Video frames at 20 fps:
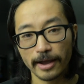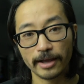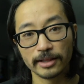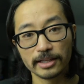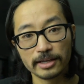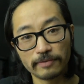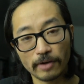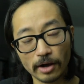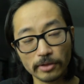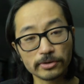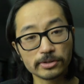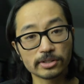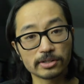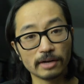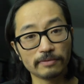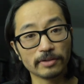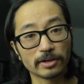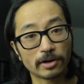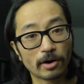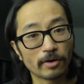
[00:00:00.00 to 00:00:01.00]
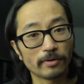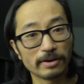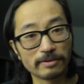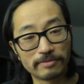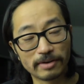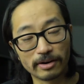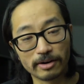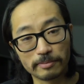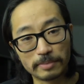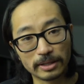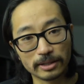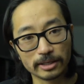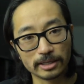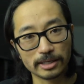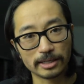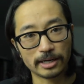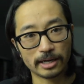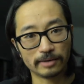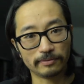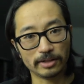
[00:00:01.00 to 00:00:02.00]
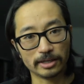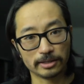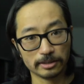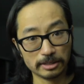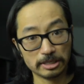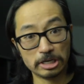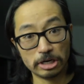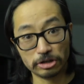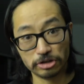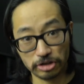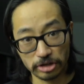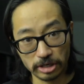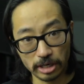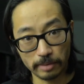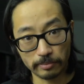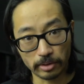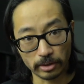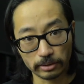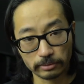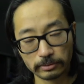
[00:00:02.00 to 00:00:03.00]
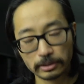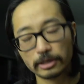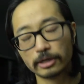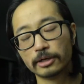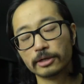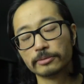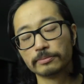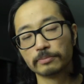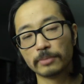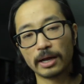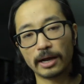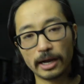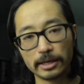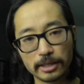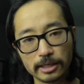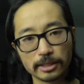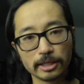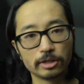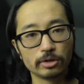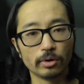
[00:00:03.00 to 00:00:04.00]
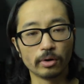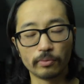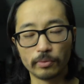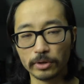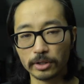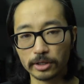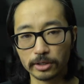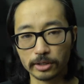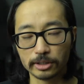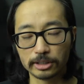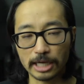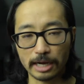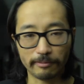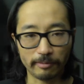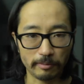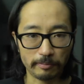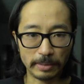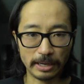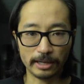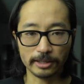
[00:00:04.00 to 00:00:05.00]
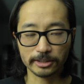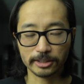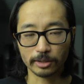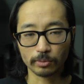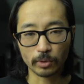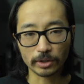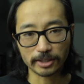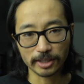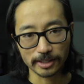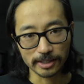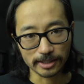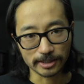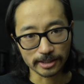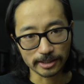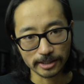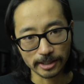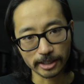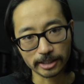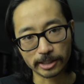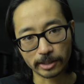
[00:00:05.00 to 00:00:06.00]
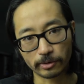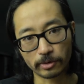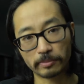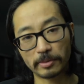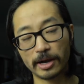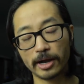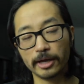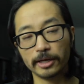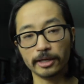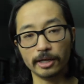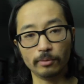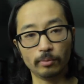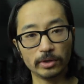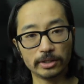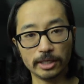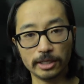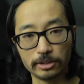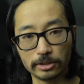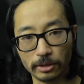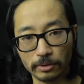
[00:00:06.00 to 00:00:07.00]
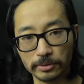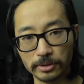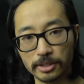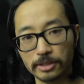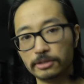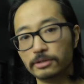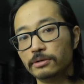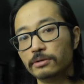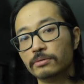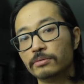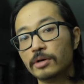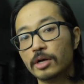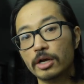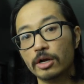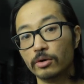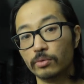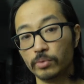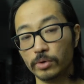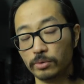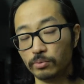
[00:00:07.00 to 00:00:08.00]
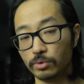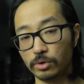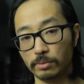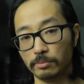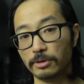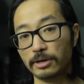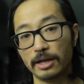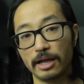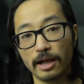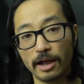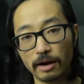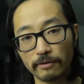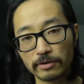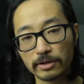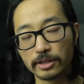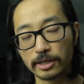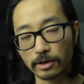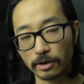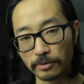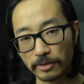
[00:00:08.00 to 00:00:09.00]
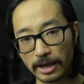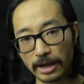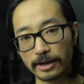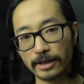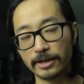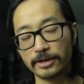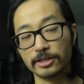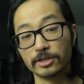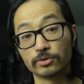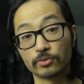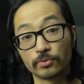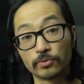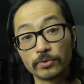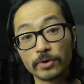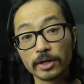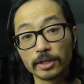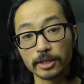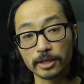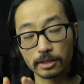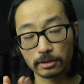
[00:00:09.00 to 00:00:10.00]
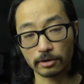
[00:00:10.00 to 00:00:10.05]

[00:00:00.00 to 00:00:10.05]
and leave other stuff like heart rate variability kind of like, here's your number. I think they do a really good job of balancing what they need to teach and remind and what they don't need to with Whoop. Everything on that end is really